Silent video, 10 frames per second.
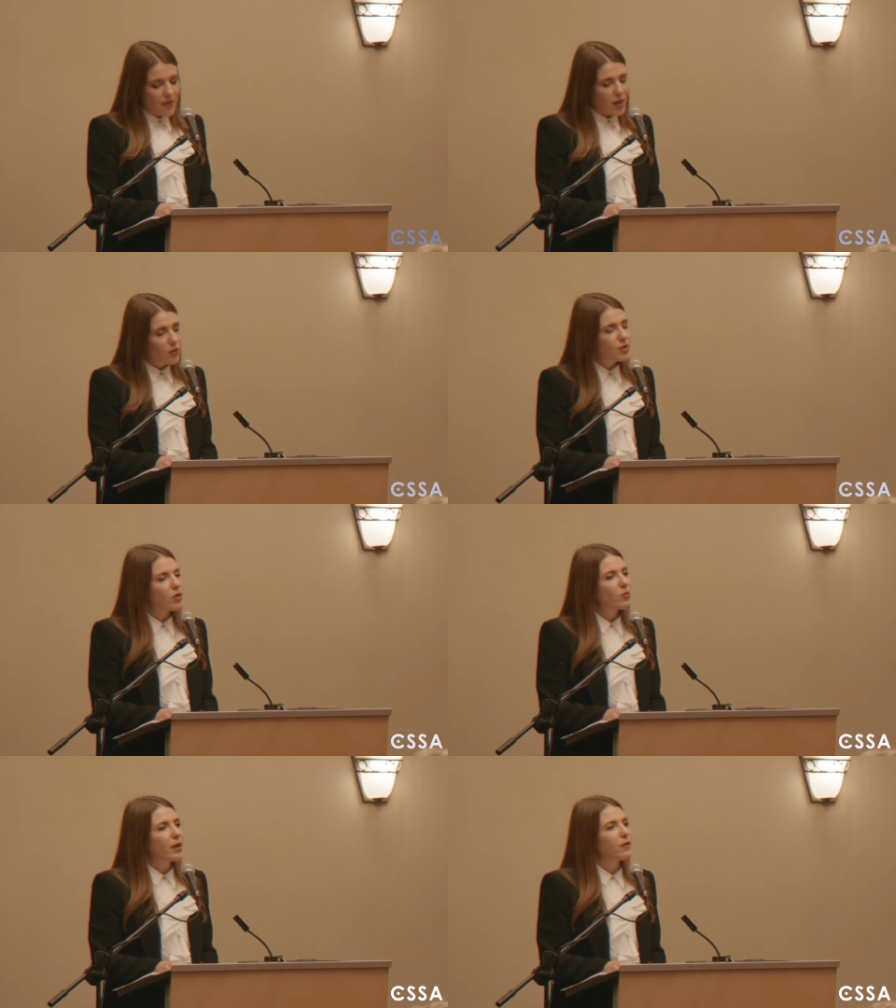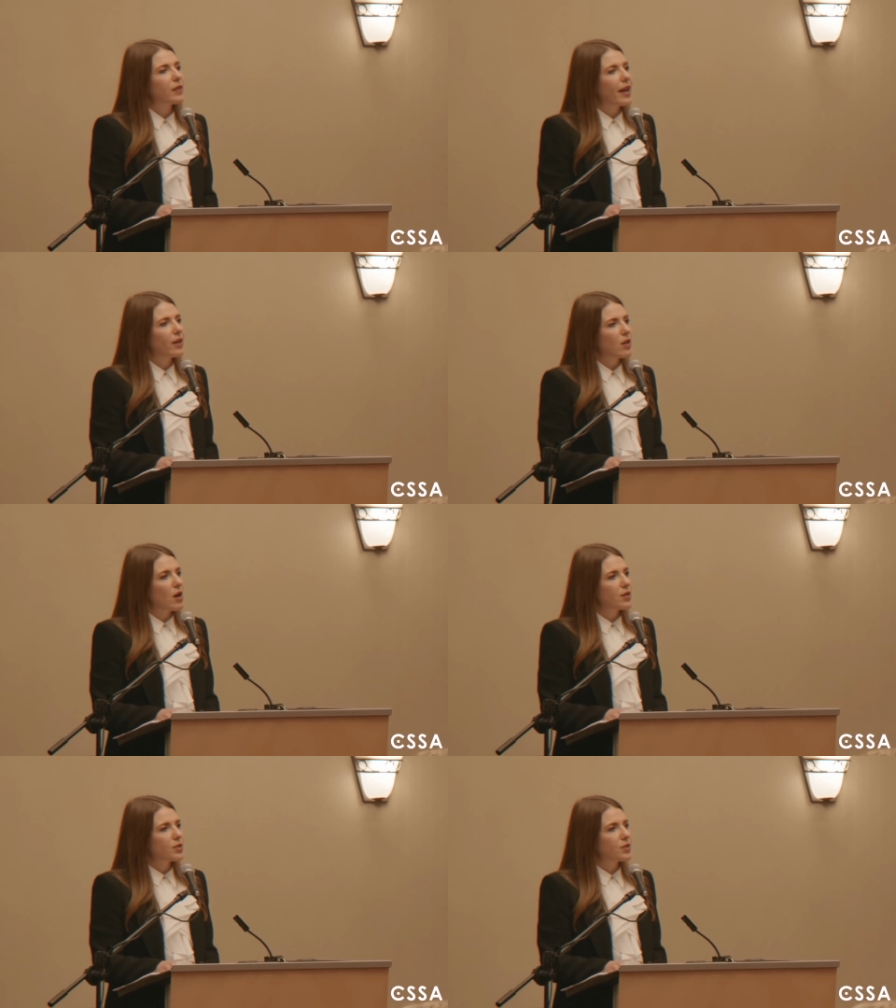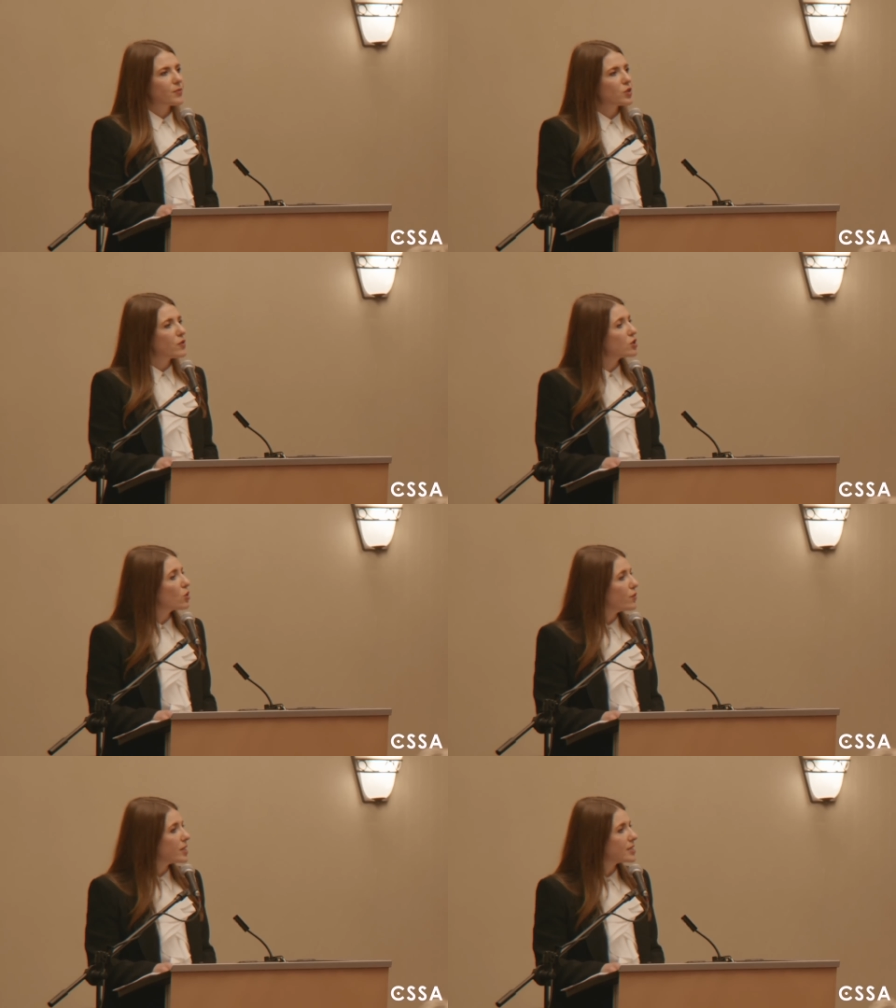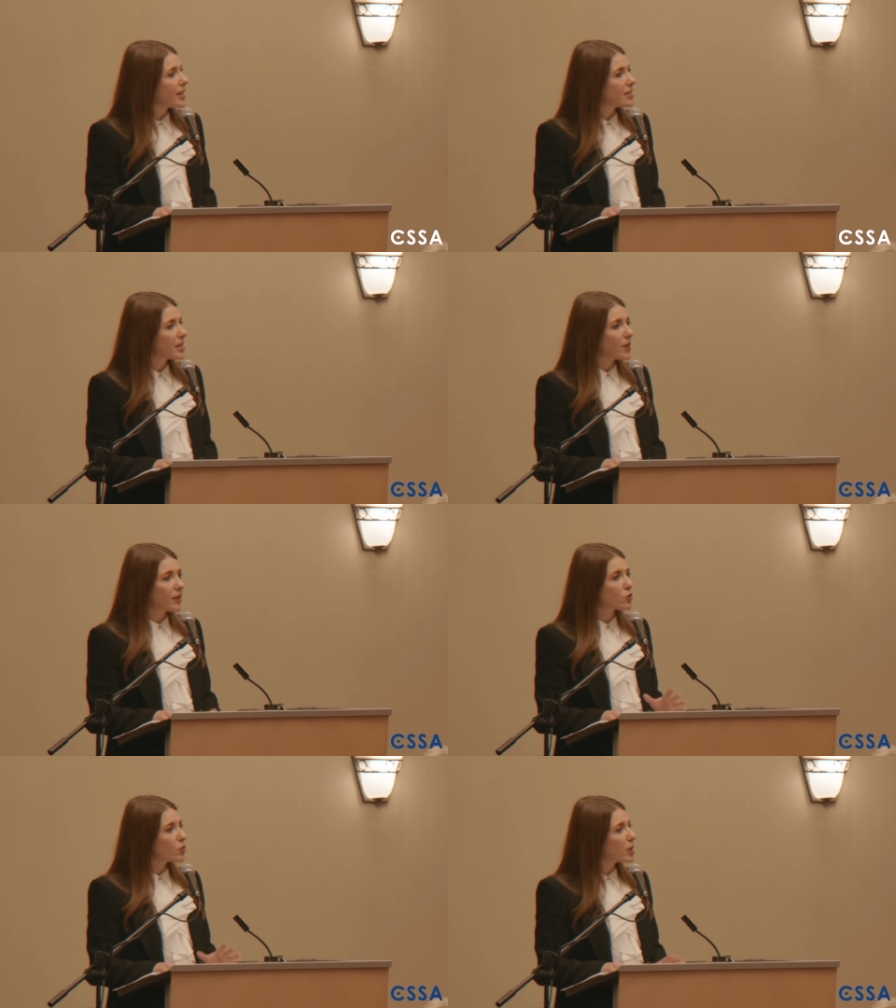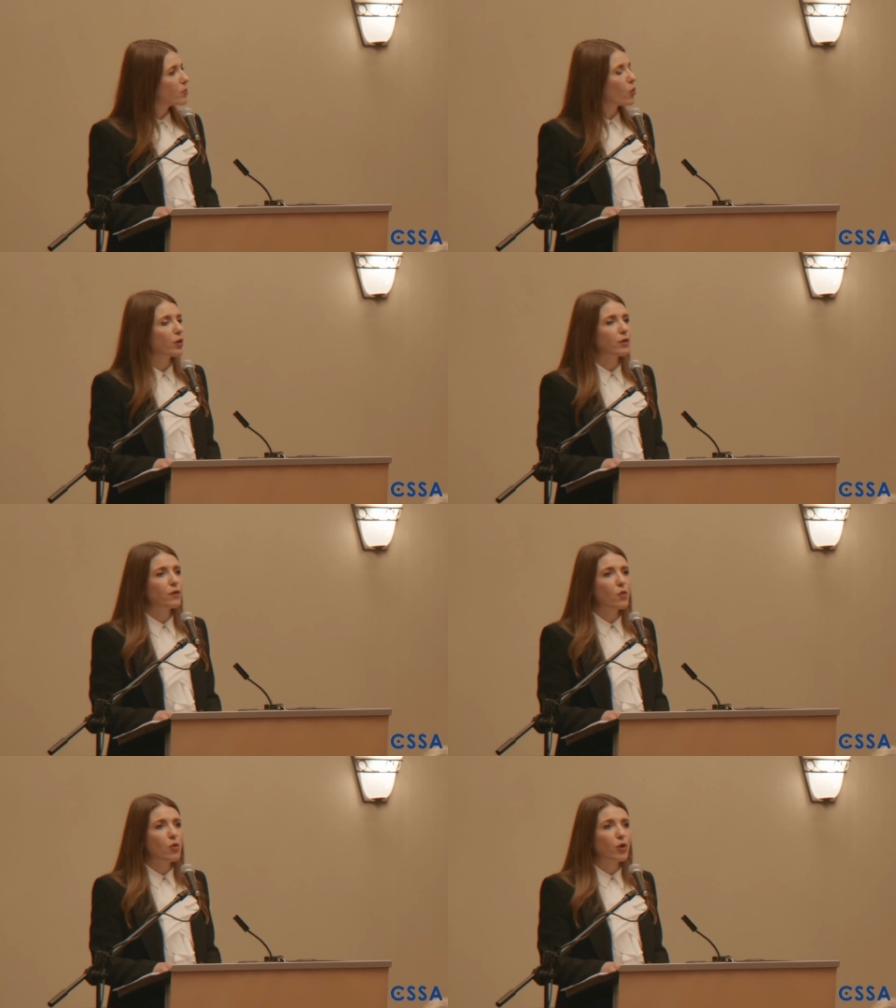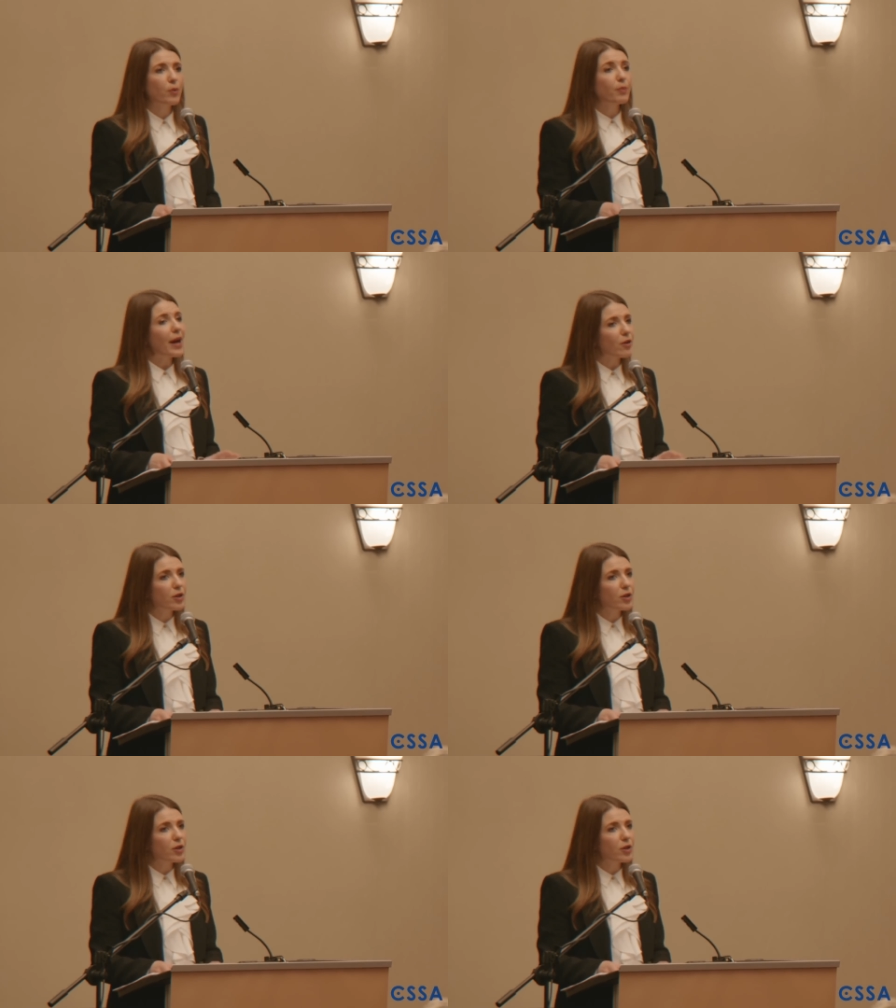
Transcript: And then also the red flag laws. So they sold this as something that's really important for